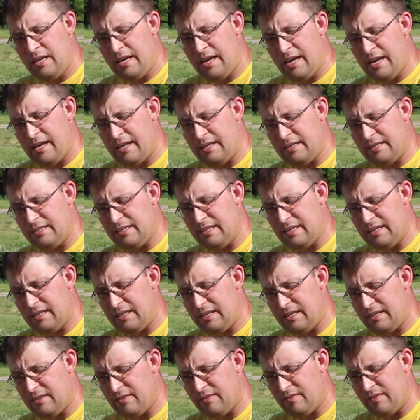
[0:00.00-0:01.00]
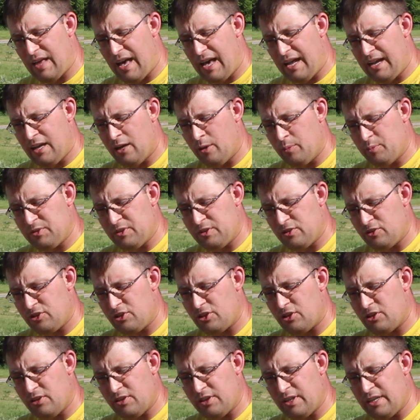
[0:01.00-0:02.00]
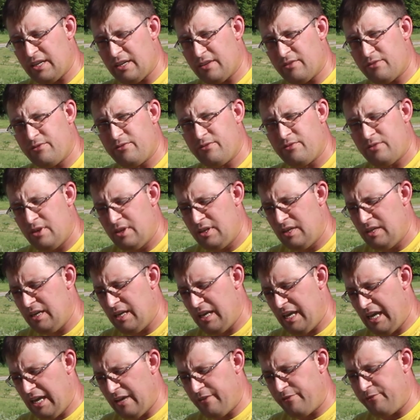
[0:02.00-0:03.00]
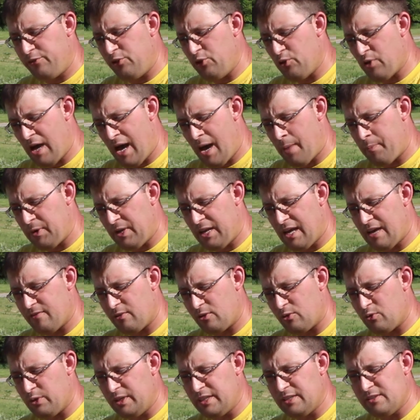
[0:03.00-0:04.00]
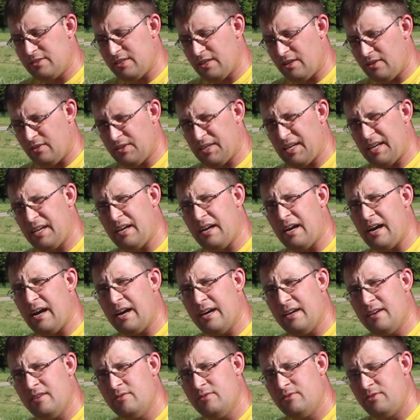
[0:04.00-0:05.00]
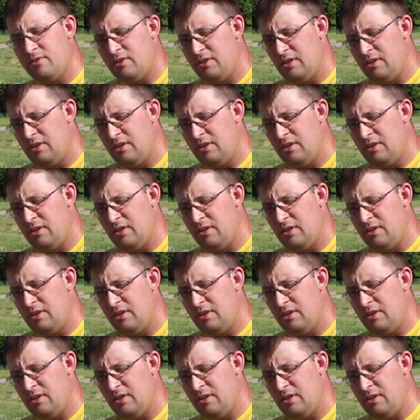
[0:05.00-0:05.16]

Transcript: And that helps ensure that if you happen to have a queen cell in that hive,